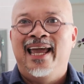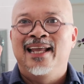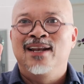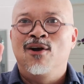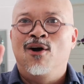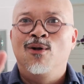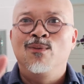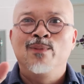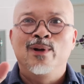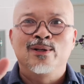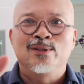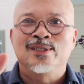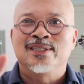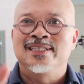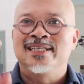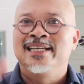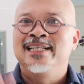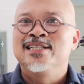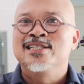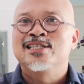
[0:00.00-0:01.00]
and almost
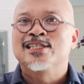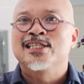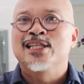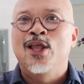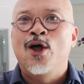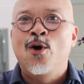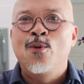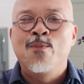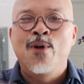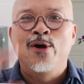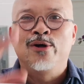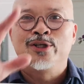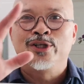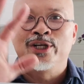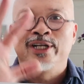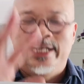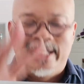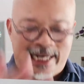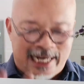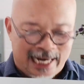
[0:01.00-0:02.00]
in slow
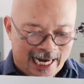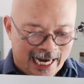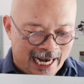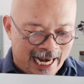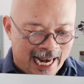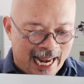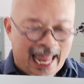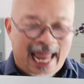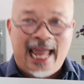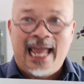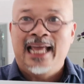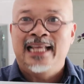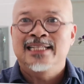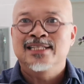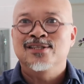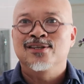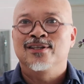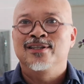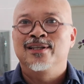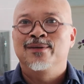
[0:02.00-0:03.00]
motion, it
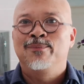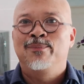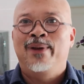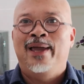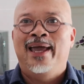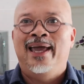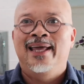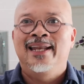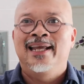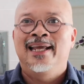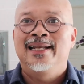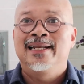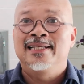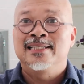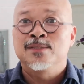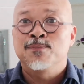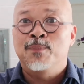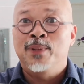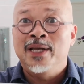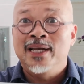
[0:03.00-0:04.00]
lands on the bed and
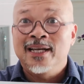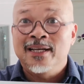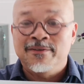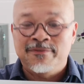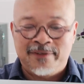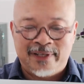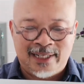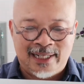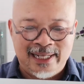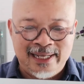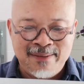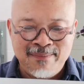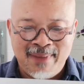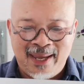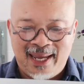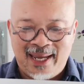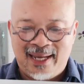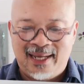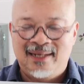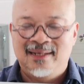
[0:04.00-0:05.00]
it's perfectly
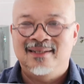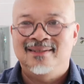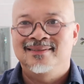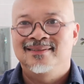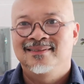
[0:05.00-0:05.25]
made.